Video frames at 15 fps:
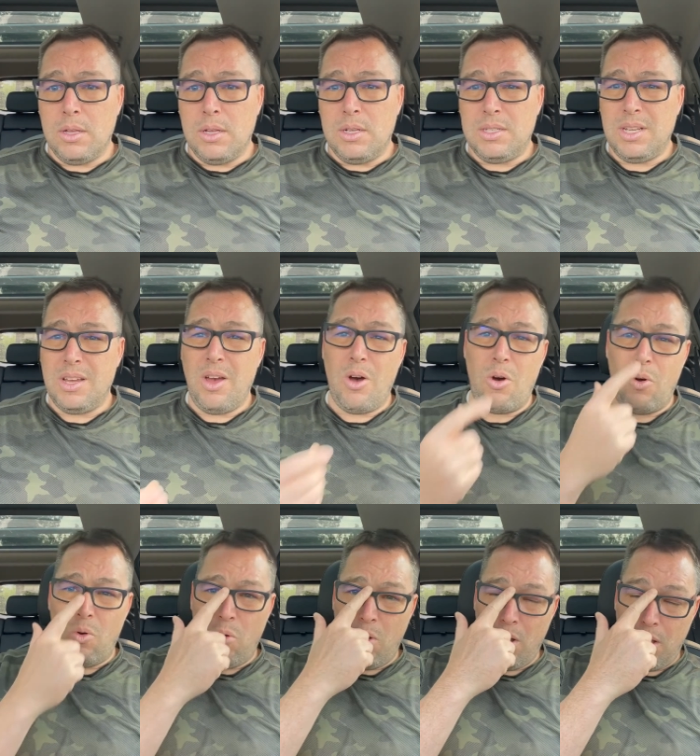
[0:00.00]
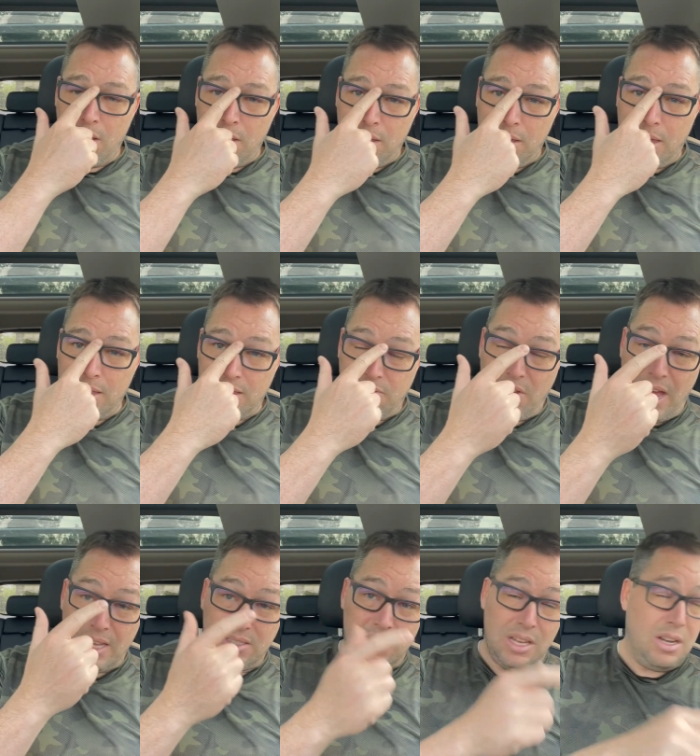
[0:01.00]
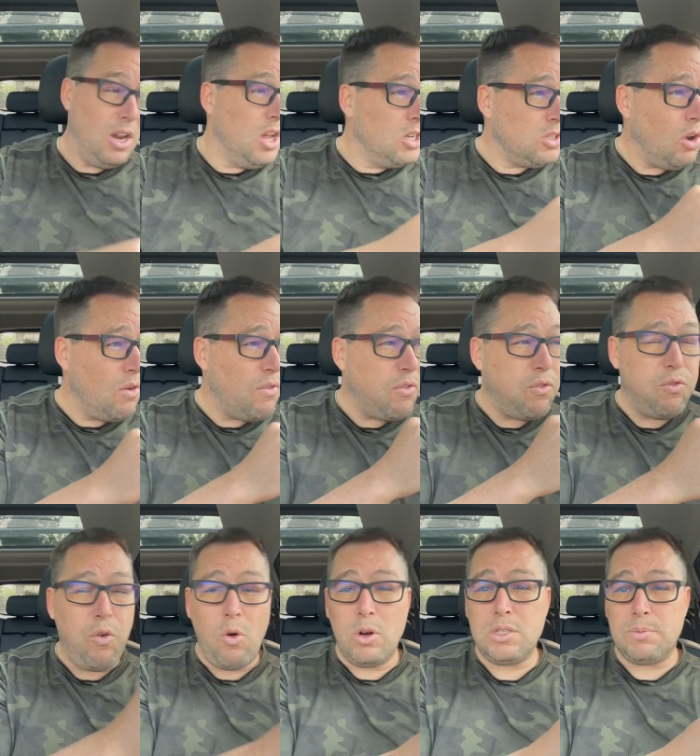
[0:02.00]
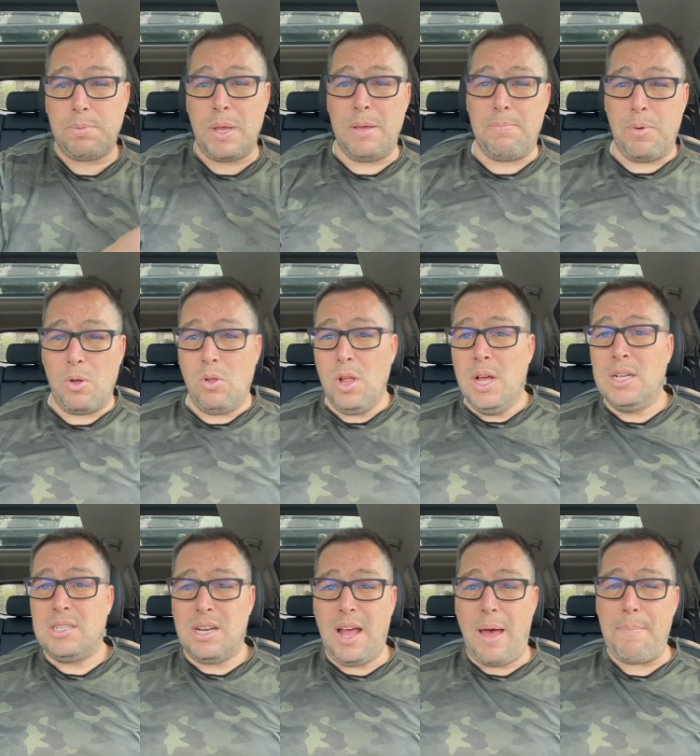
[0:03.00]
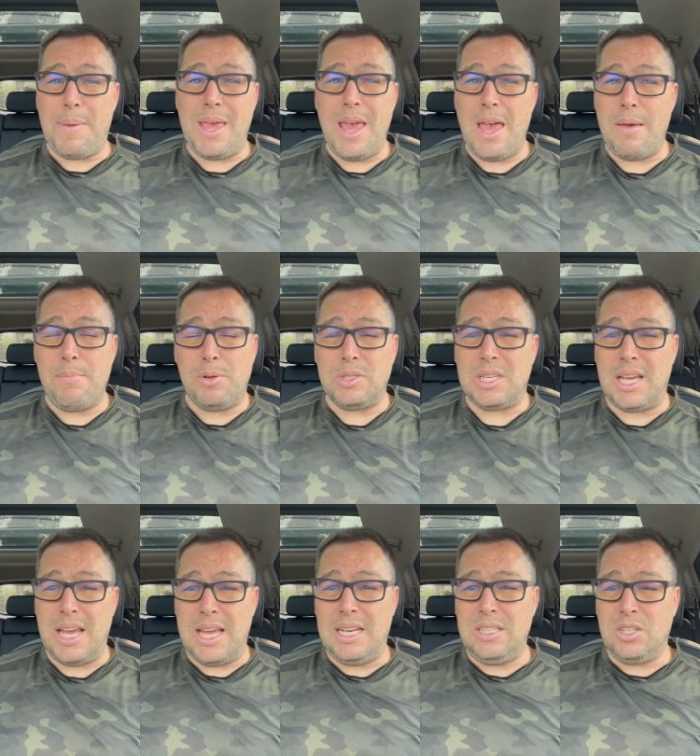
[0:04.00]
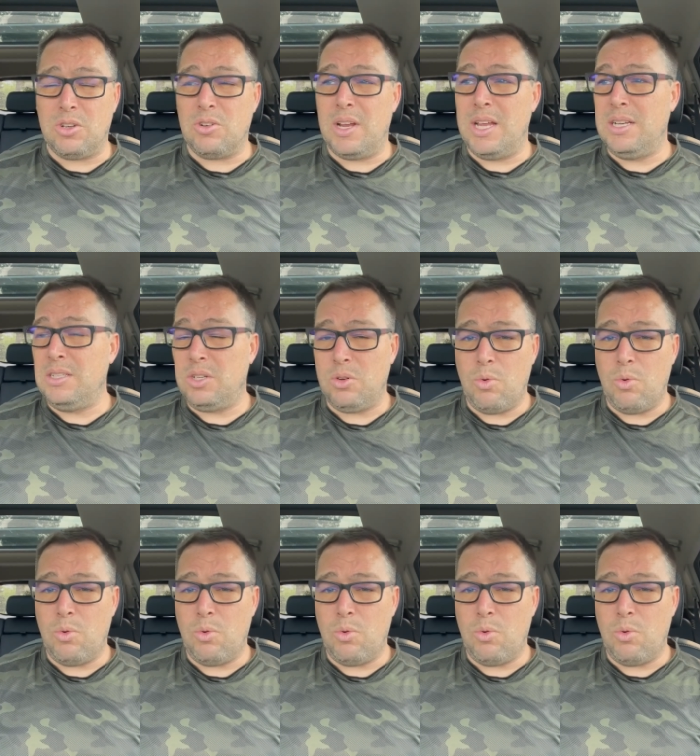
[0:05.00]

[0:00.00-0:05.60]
to go get the vaccine. Don't force people to not be able to enter into